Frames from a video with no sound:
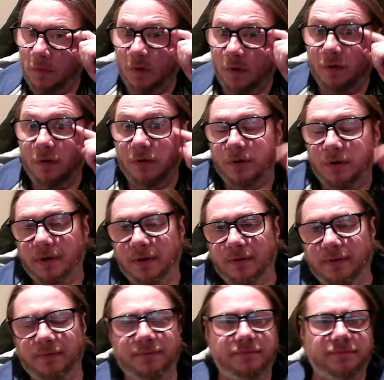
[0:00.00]
All right.
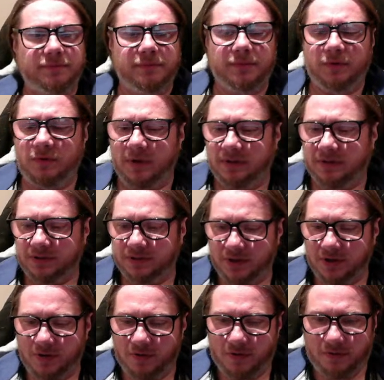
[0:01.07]
Right.
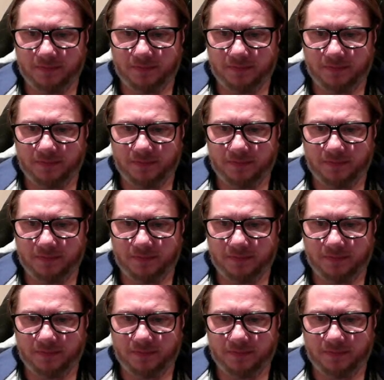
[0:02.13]
So